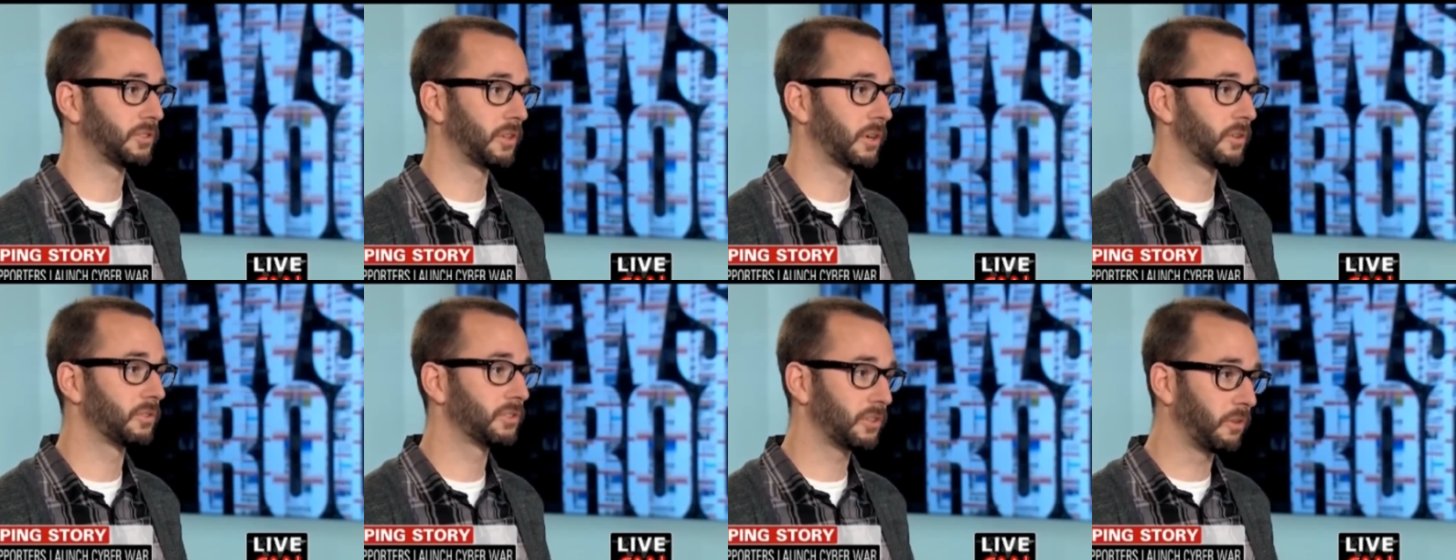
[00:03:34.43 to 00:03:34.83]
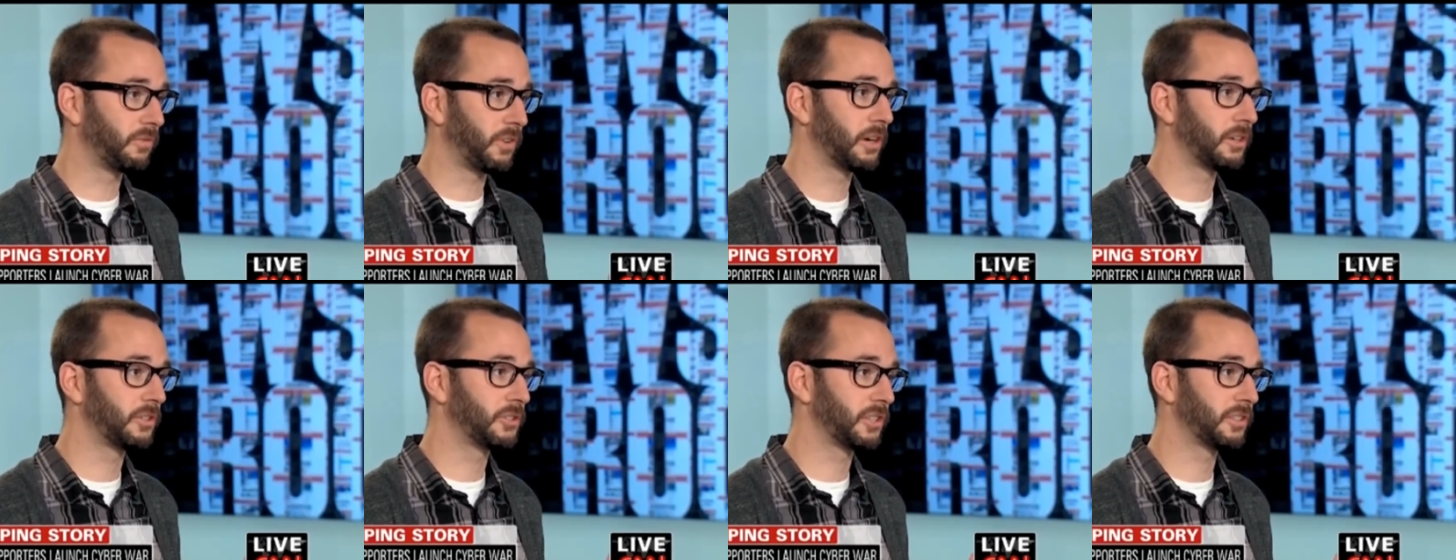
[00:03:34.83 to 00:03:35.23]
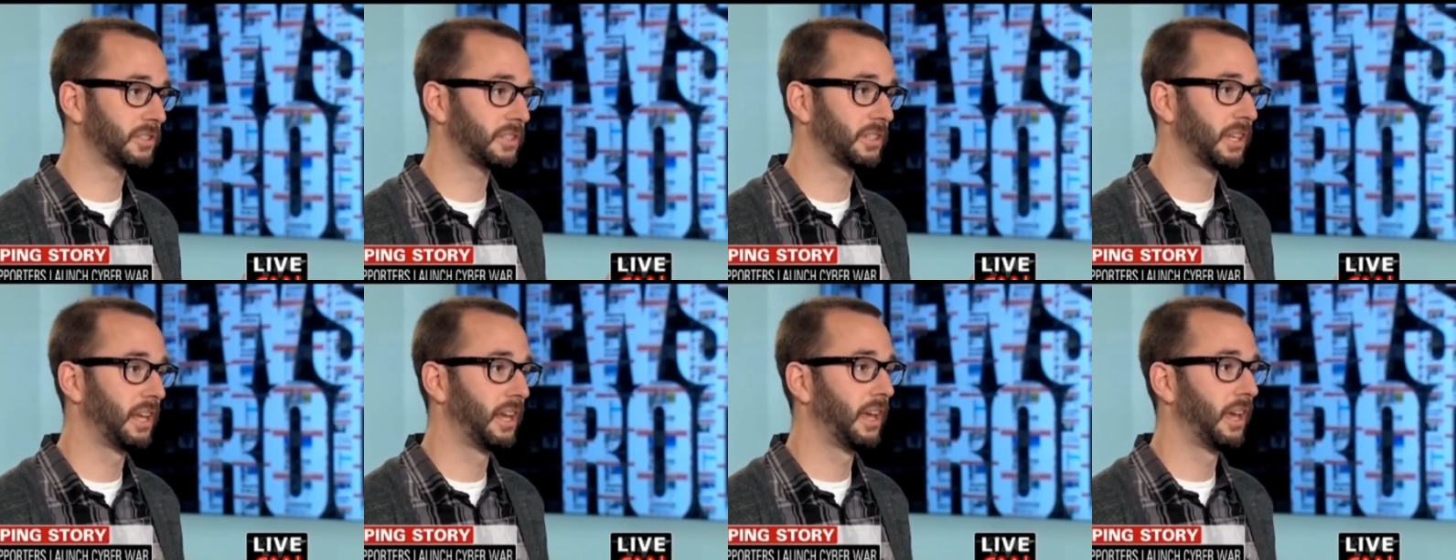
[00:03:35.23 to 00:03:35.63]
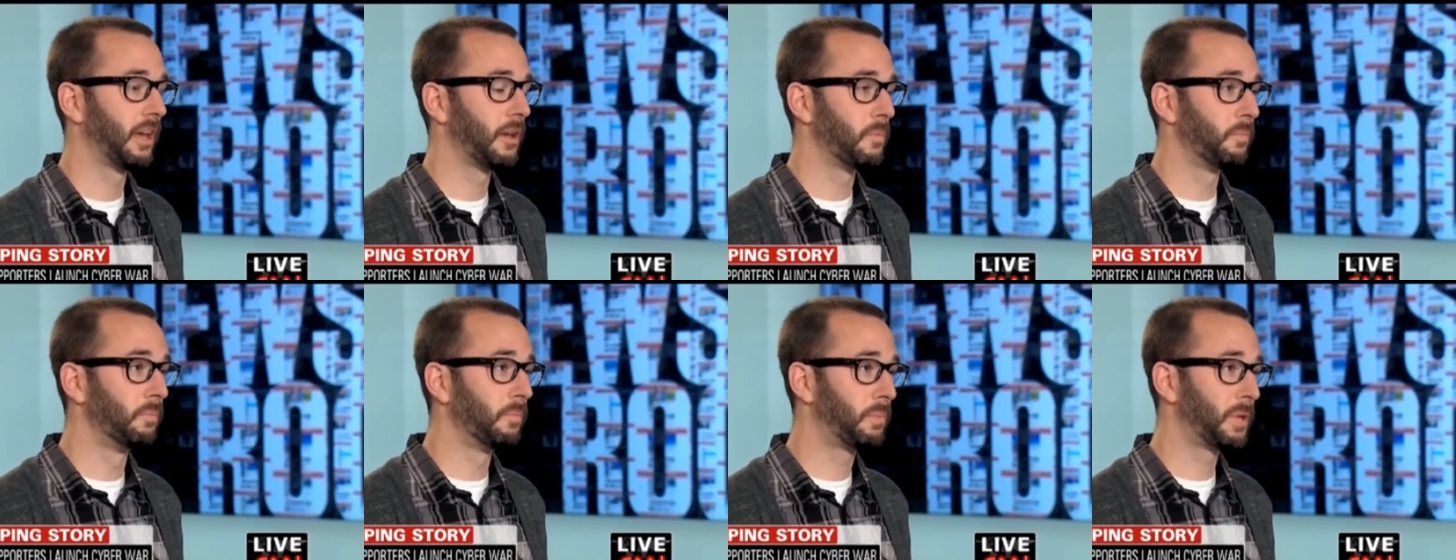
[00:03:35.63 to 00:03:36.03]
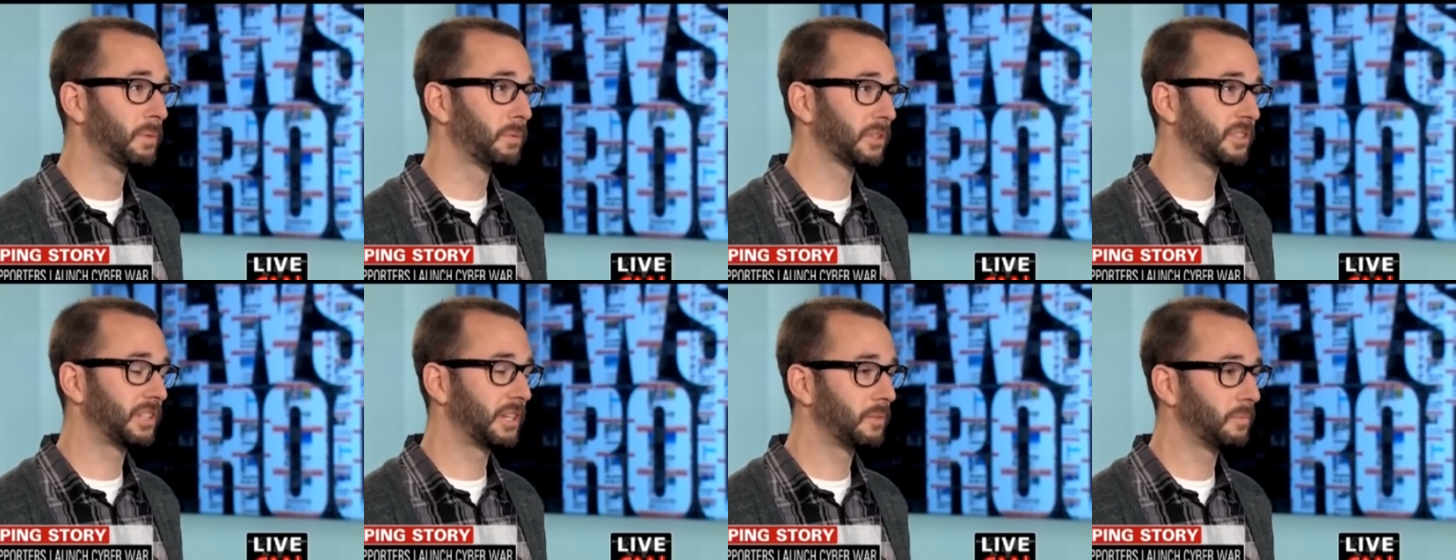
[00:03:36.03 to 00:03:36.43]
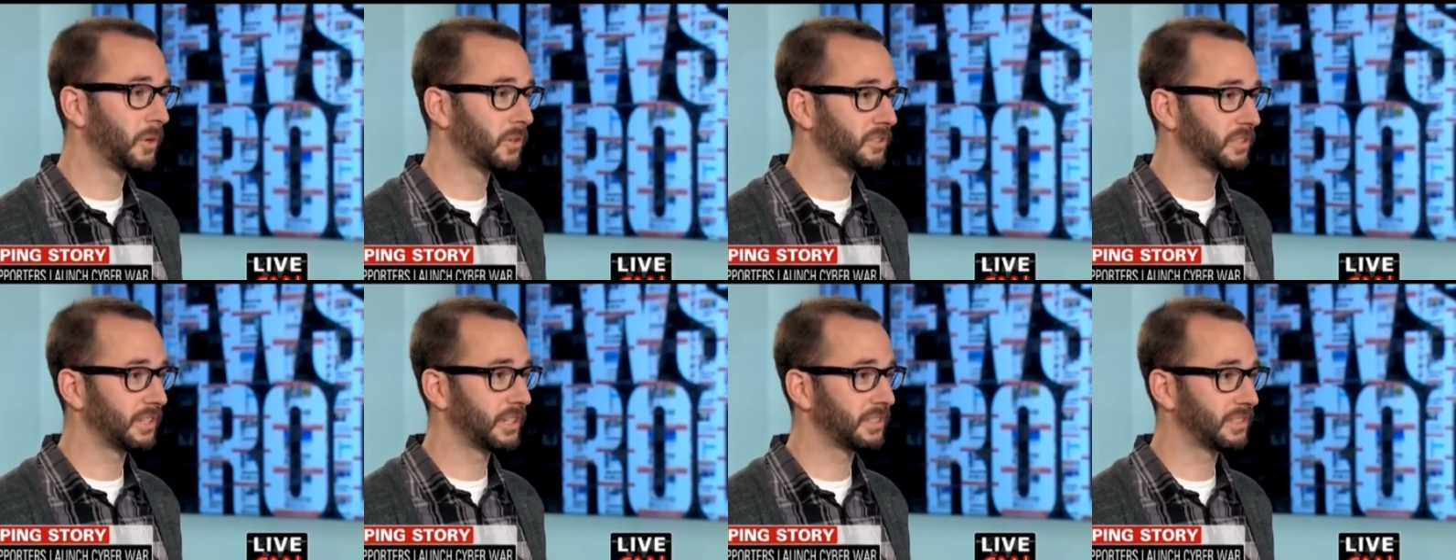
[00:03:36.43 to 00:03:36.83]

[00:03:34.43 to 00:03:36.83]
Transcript: So far, just people see it mostly